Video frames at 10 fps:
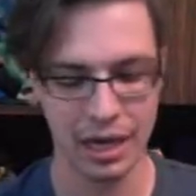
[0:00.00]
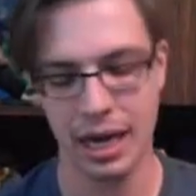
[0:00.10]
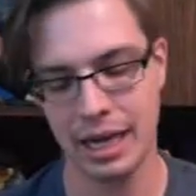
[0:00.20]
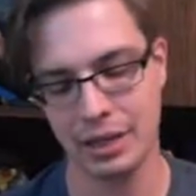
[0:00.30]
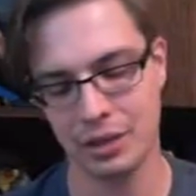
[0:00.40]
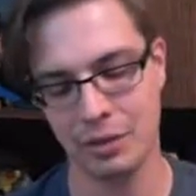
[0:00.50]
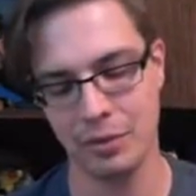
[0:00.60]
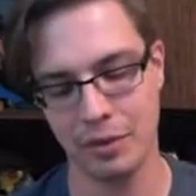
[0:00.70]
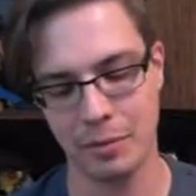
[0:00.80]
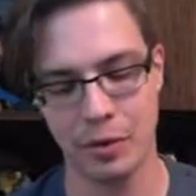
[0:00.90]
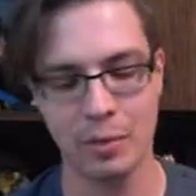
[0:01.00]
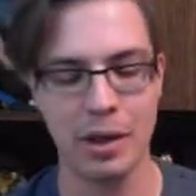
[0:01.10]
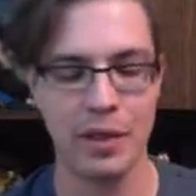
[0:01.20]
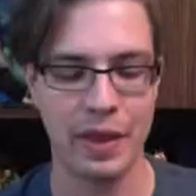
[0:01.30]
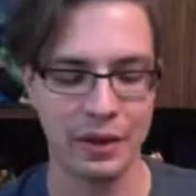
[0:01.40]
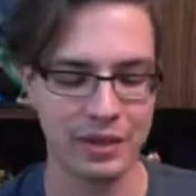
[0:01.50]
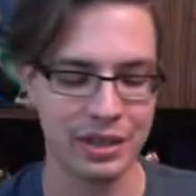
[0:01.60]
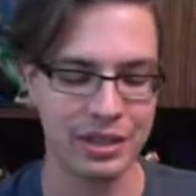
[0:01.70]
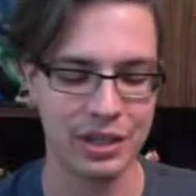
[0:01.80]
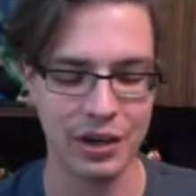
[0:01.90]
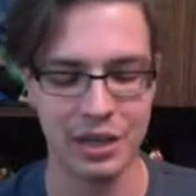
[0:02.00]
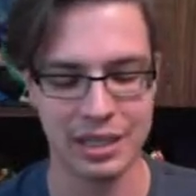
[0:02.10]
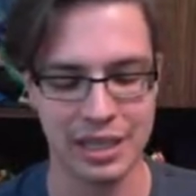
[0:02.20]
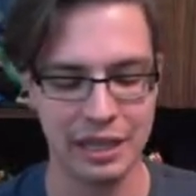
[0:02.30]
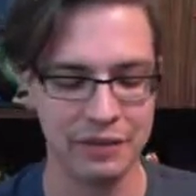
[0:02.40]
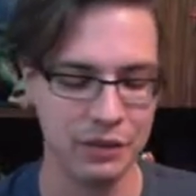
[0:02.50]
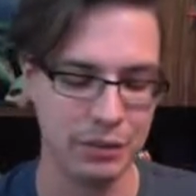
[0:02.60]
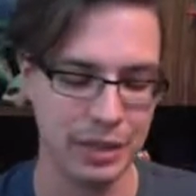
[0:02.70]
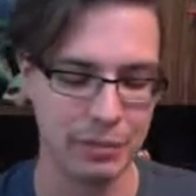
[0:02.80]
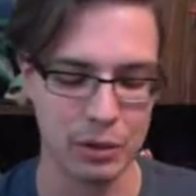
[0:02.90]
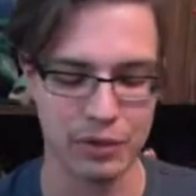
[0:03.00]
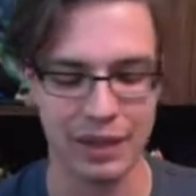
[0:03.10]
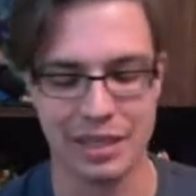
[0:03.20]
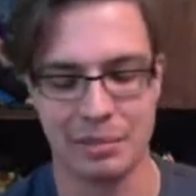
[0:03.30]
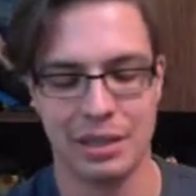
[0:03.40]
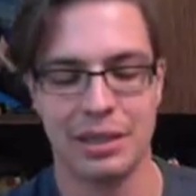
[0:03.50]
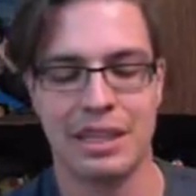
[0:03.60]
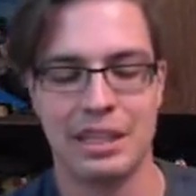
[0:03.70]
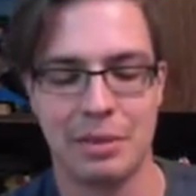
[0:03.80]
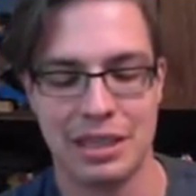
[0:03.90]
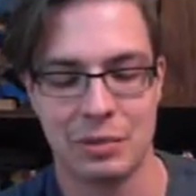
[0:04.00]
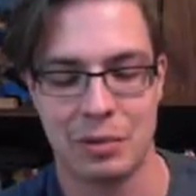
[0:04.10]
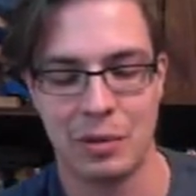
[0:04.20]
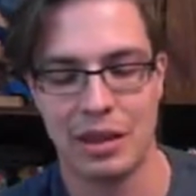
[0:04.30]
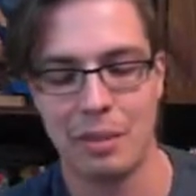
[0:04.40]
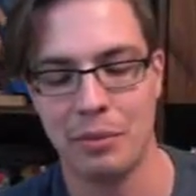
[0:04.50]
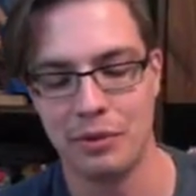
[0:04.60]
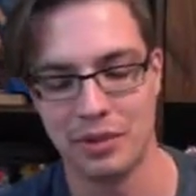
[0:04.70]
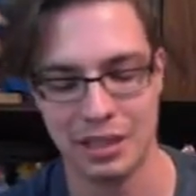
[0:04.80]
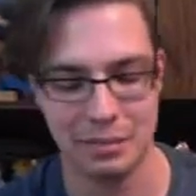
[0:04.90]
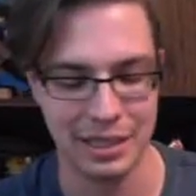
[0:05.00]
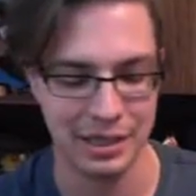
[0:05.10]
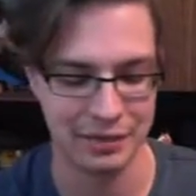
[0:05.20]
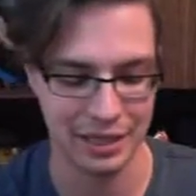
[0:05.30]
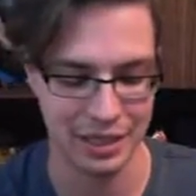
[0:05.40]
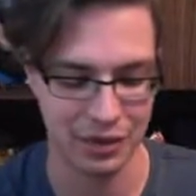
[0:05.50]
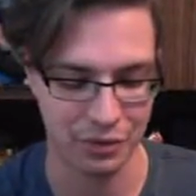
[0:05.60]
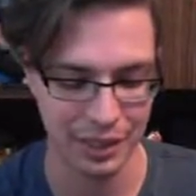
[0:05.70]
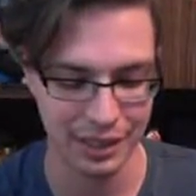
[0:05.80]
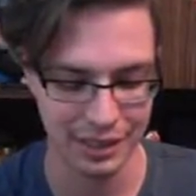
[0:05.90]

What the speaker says: I enjoy moving Pokemon there to the start because it gives you the most flexibility, especially with one that moves a speed of 3.